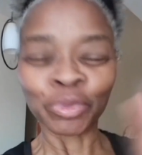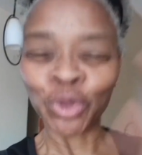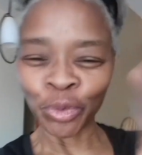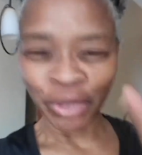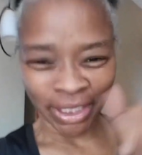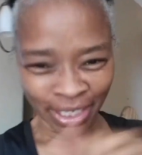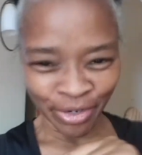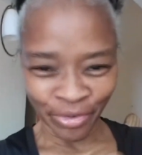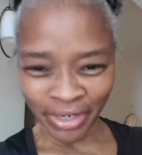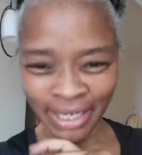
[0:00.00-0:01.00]
do it
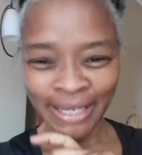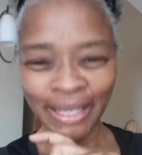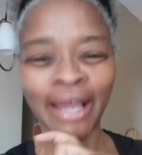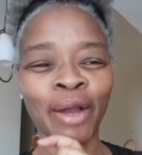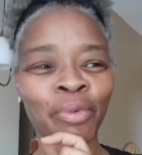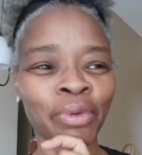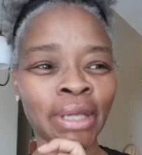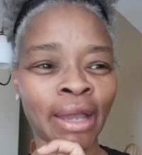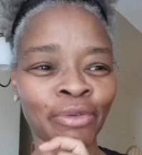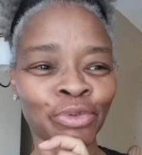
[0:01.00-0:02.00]
here, right? How we
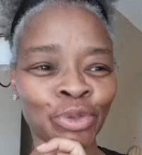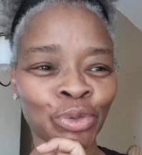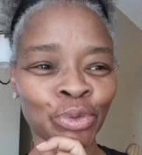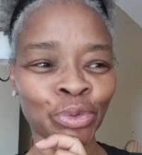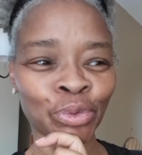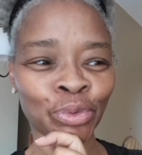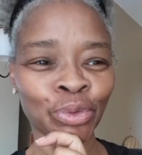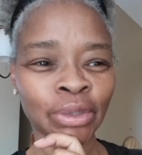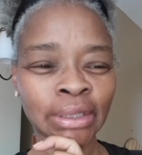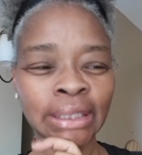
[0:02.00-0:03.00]
have to
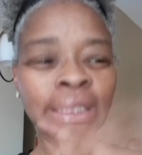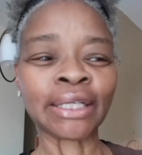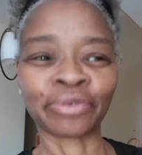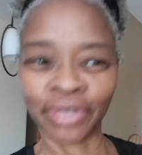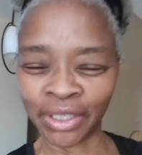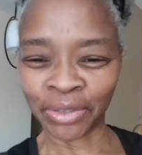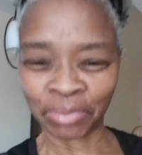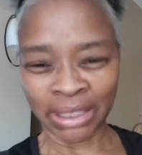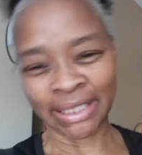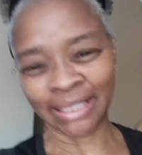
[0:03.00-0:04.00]
live here,
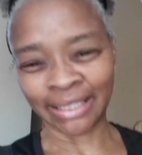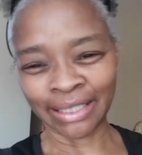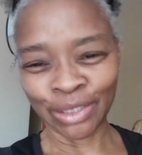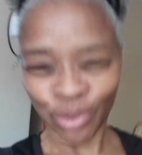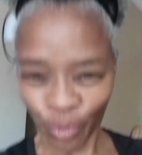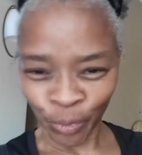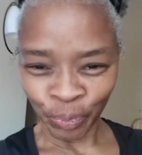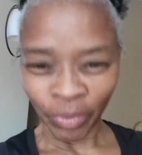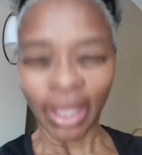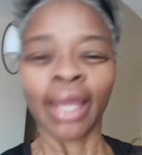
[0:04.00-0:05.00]
basically. So,
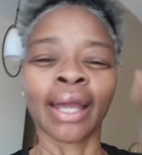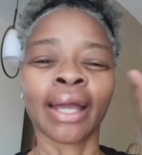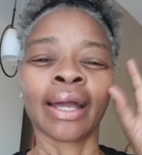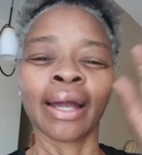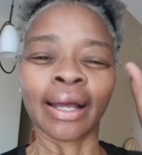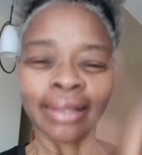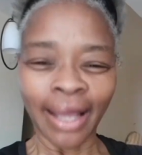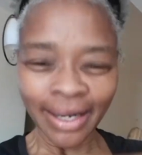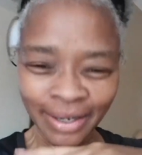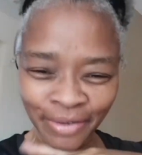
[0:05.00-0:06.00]
a
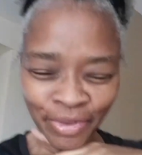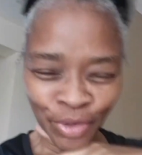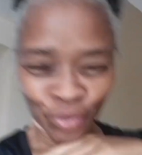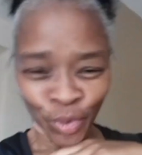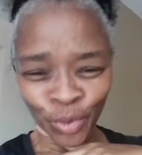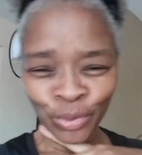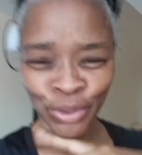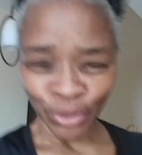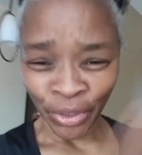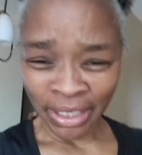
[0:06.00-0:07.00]
lot of the
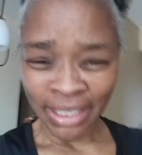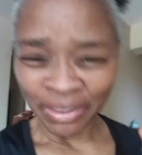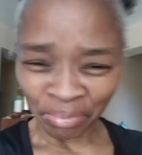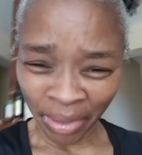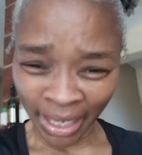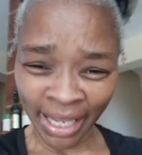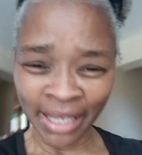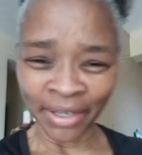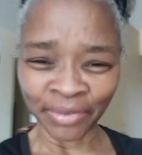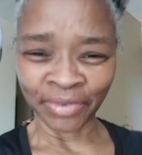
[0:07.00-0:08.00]
roads are
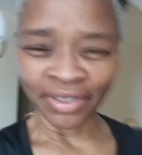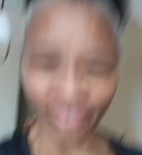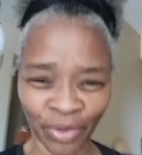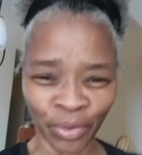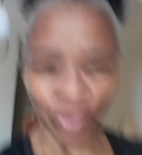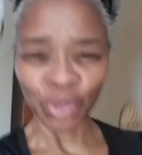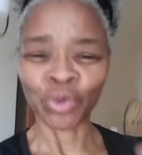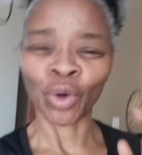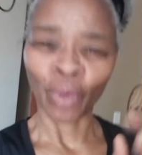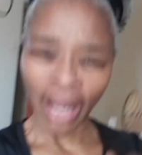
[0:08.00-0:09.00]
unpaved. So, when
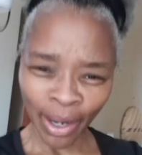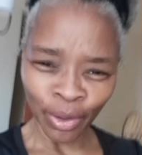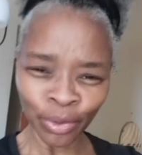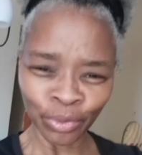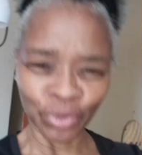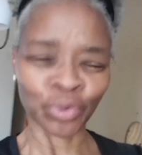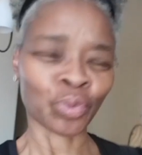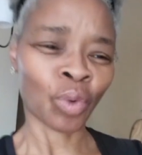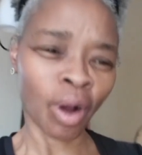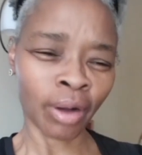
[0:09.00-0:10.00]
you go out and
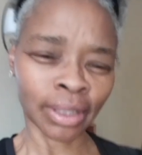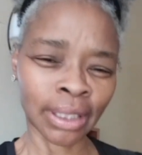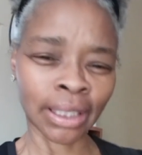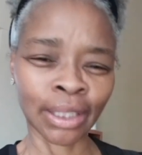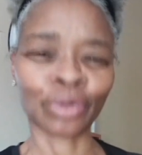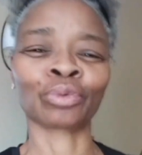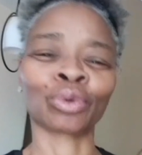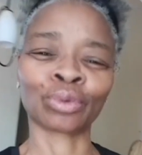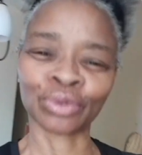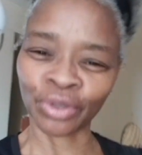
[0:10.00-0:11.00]
you're walking, the
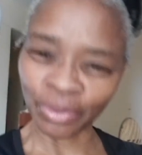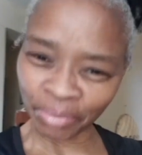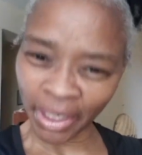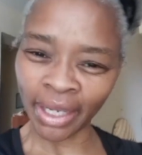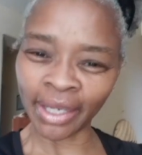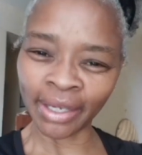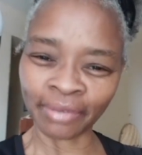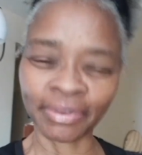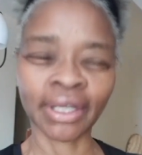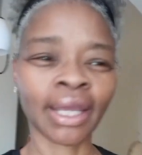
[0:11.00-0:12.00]
roads are paved,